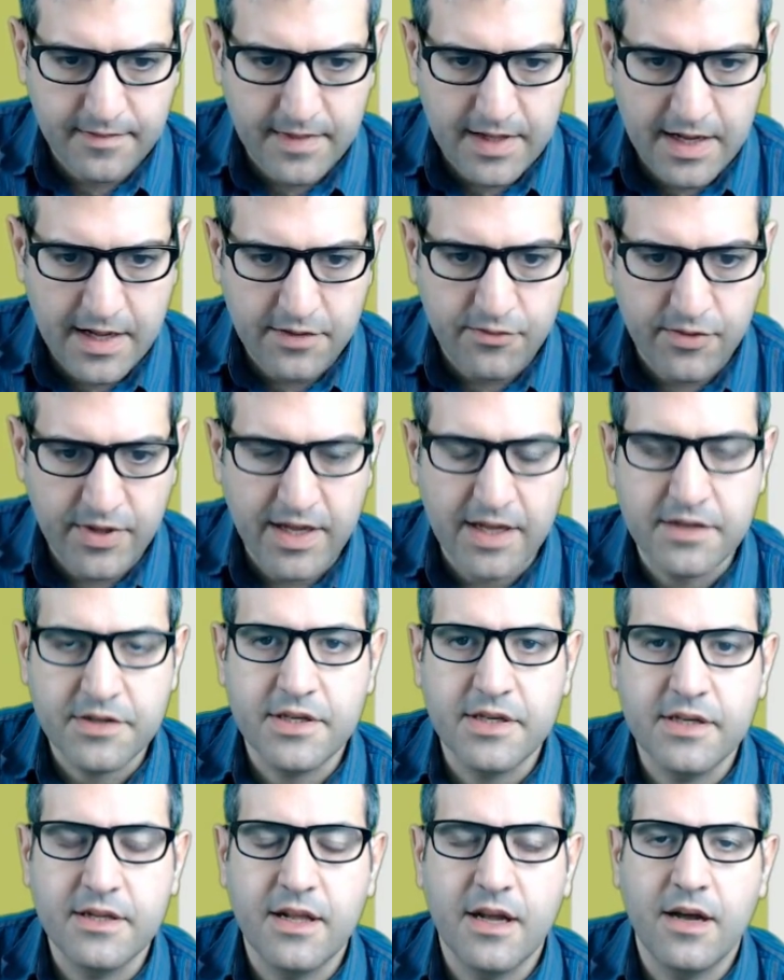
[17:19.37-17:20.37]
and we can
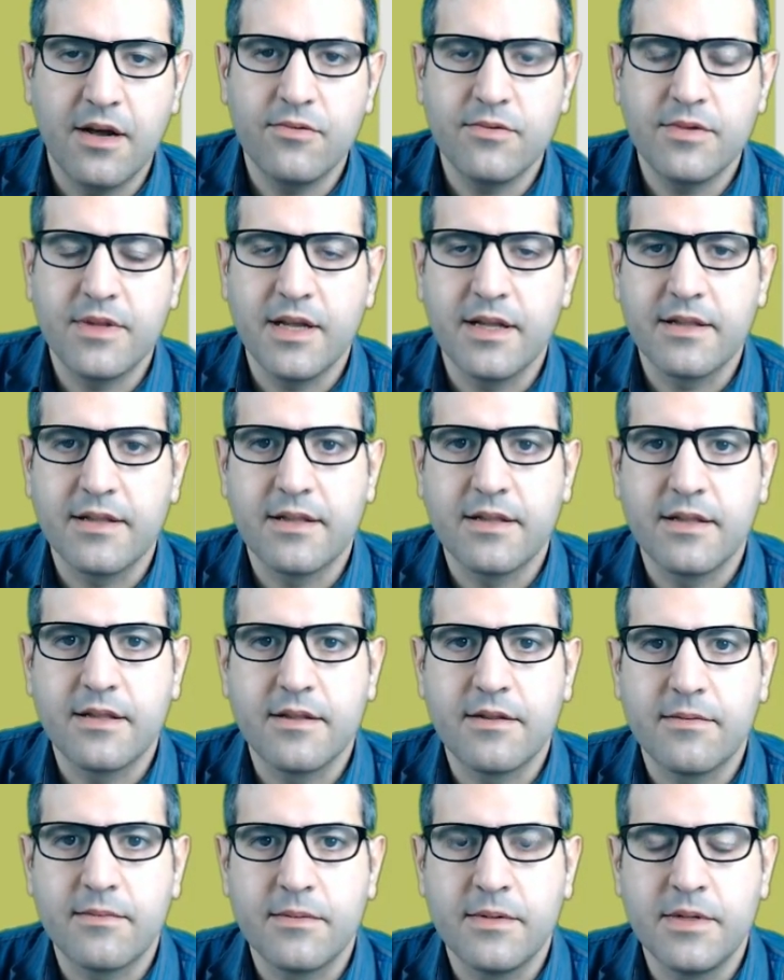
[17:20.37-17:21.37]
see now that
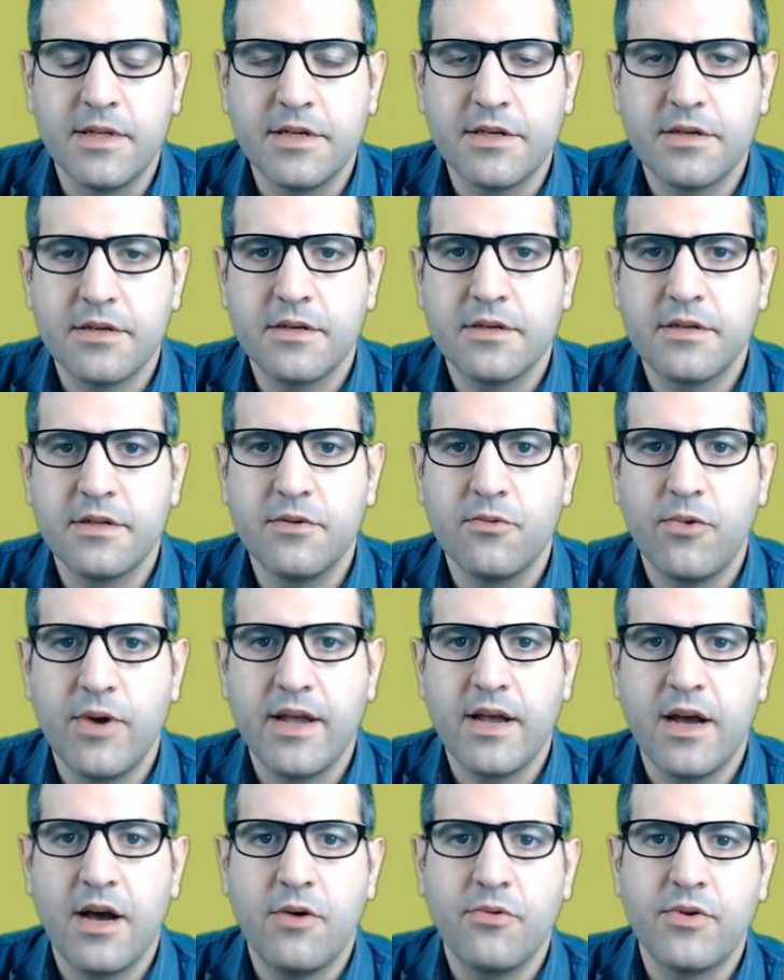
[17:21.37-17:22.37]
this is the
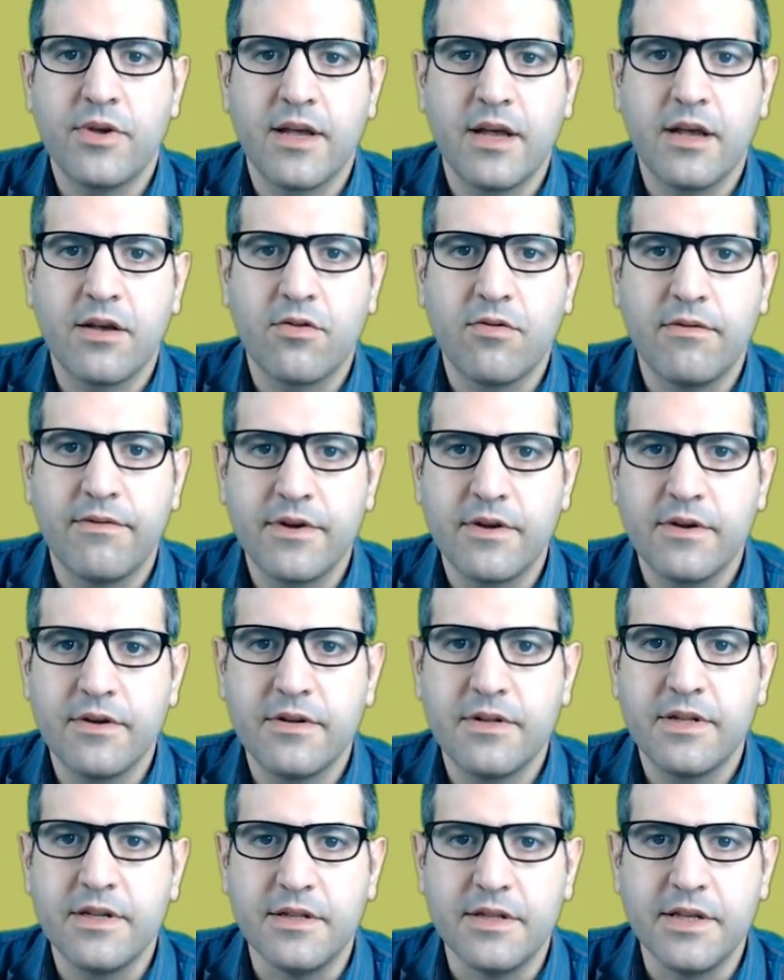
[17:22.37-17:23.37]
way how you can configure
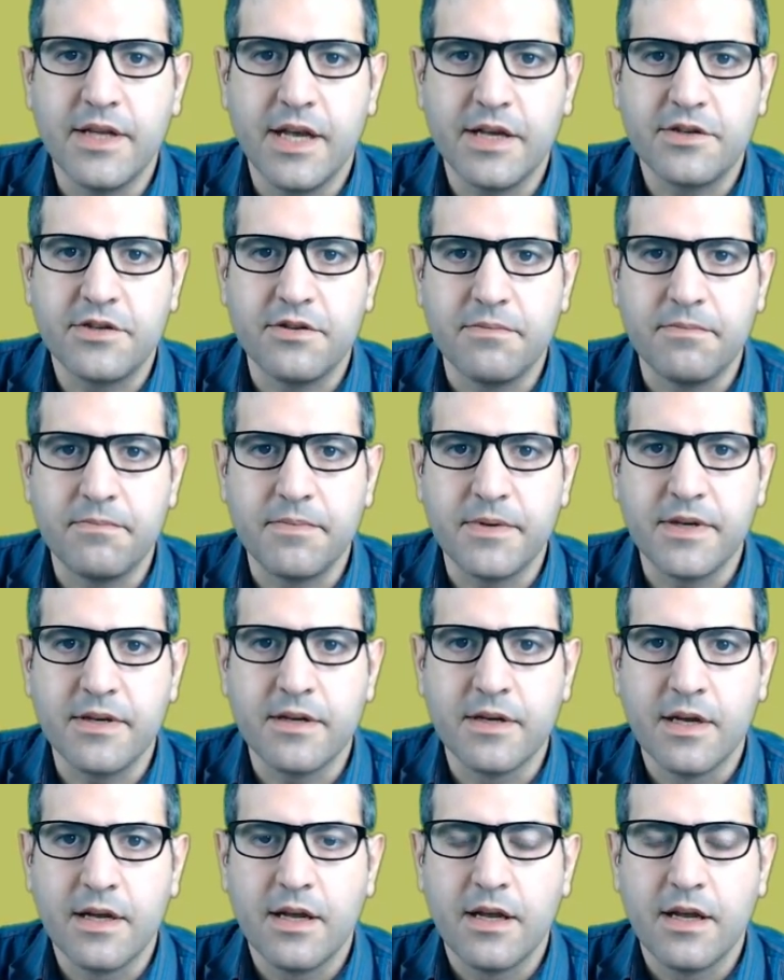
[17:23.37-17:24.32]
the DHCP,